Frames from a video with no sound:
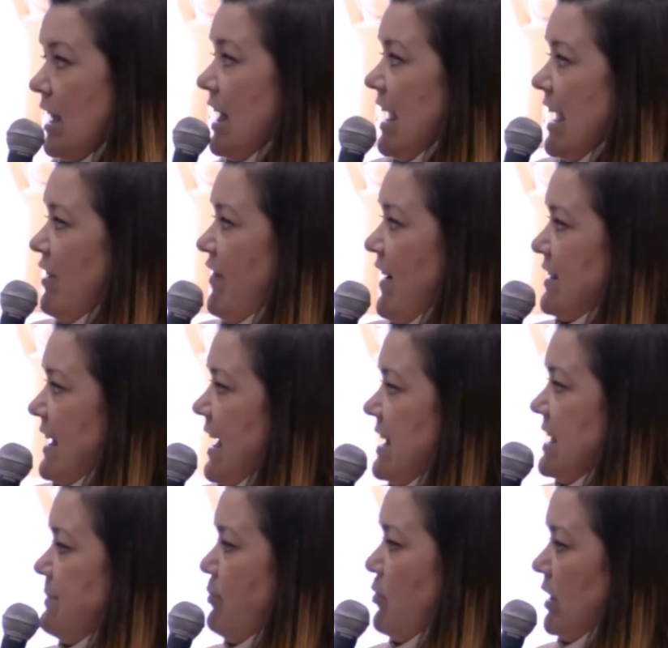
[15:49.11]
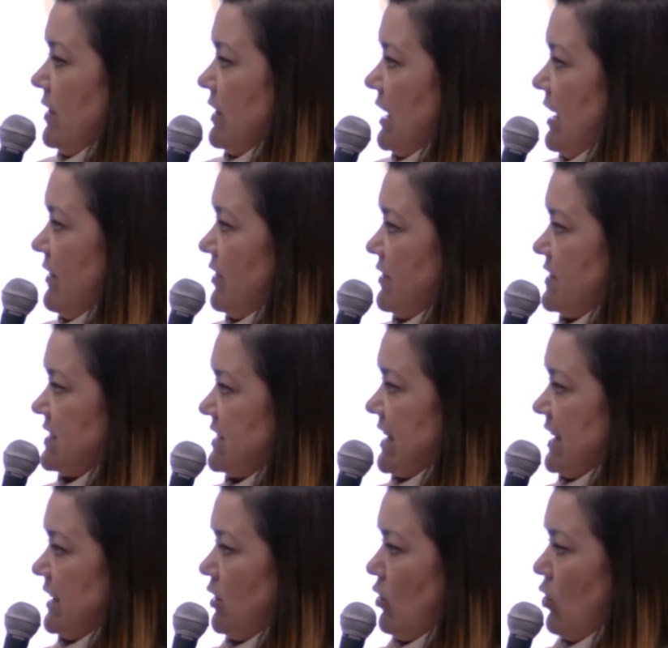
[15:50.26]
If at any point the level of
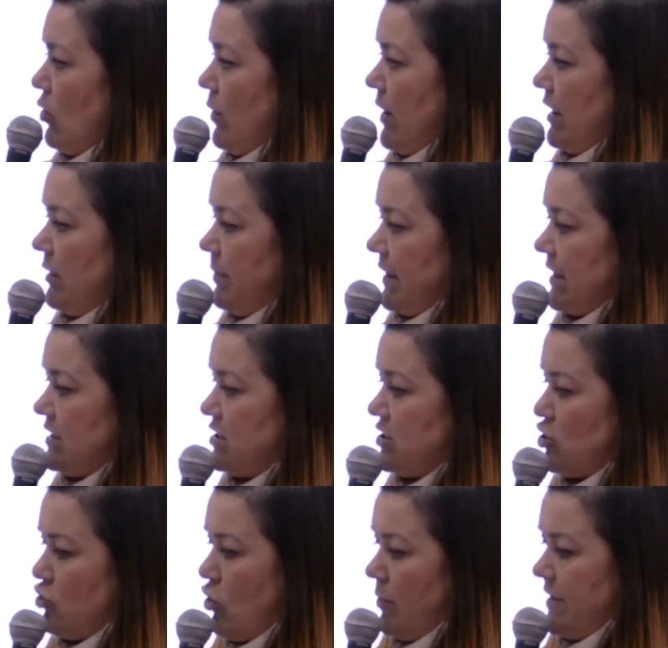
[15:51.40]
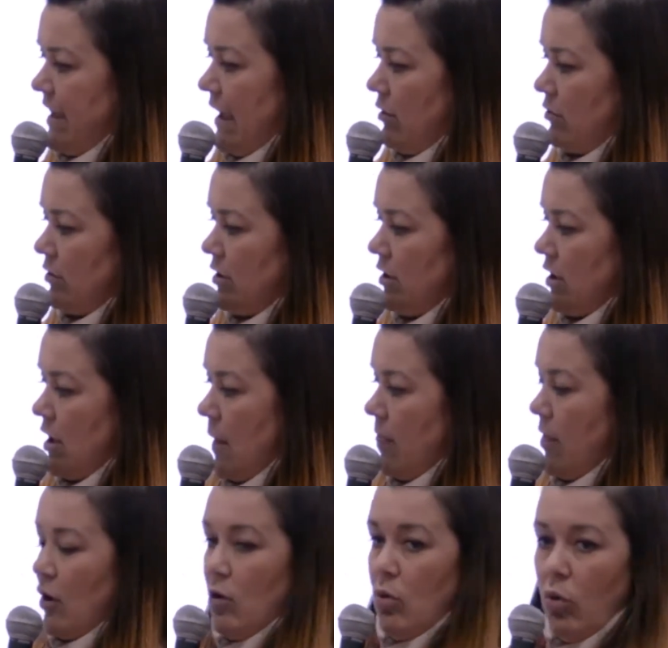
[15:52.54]
skill or will begins to drop down,
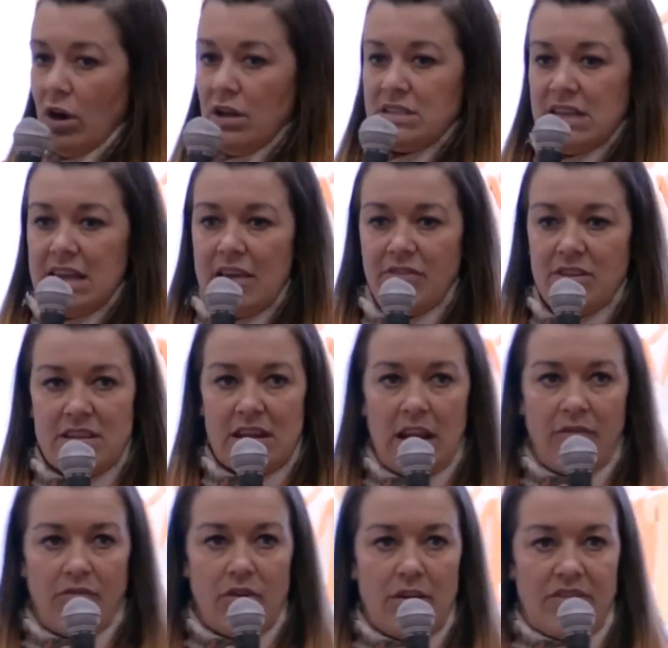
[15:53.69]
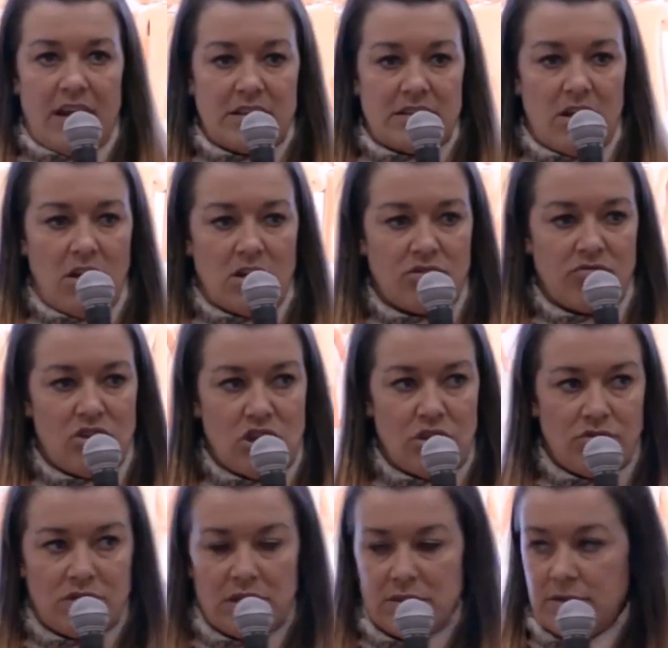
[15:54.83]
the quality of the delivery of that task
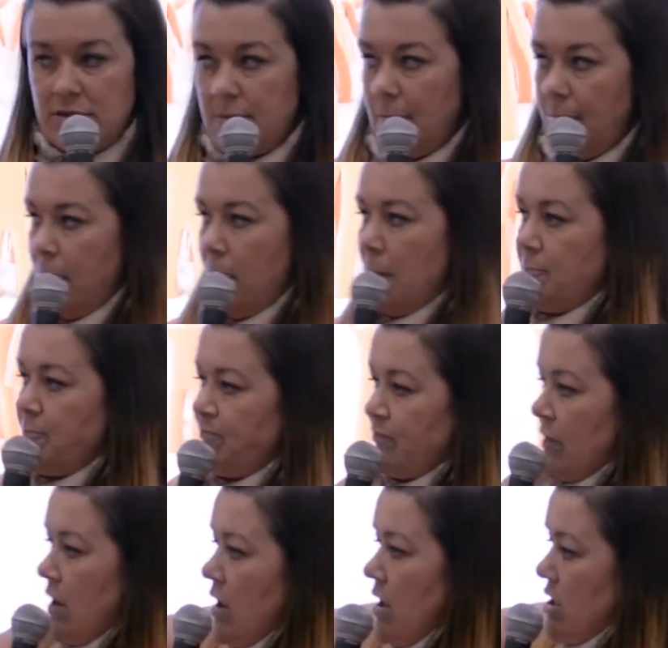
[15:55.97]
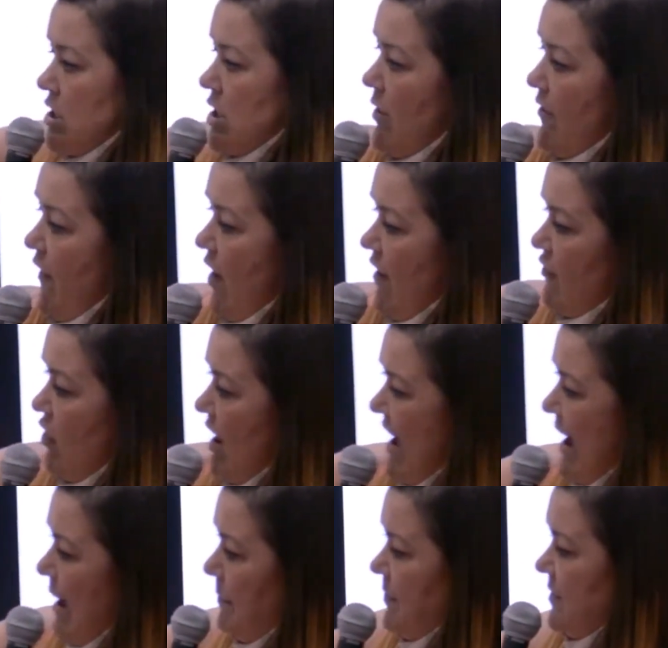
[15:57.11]
reduces. So if I've got
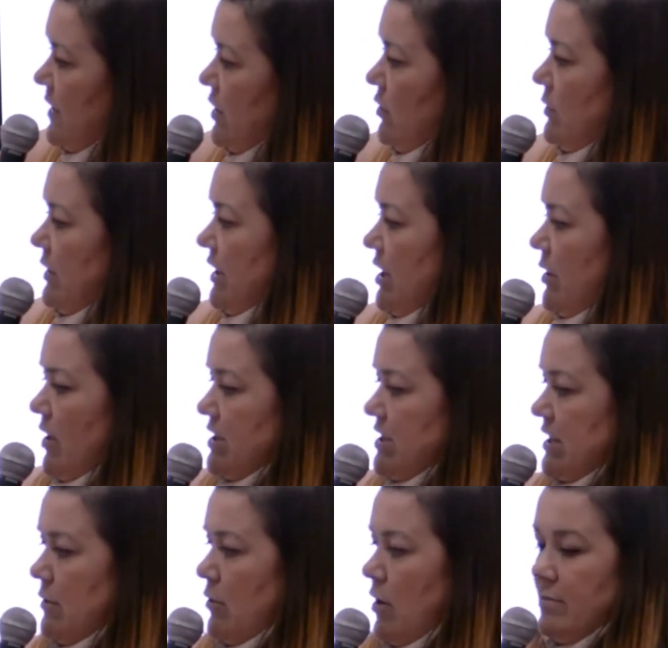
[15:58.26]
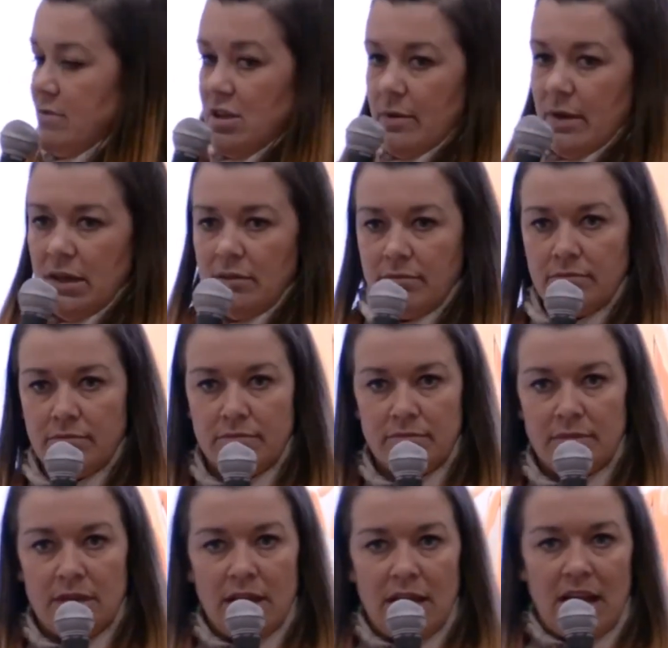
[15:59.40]
absolutely no idea what I'm doing,
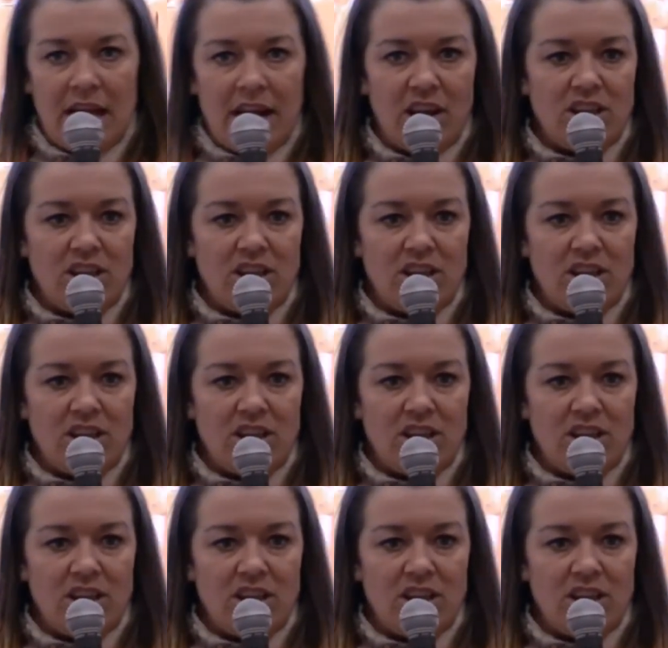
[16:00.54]
and I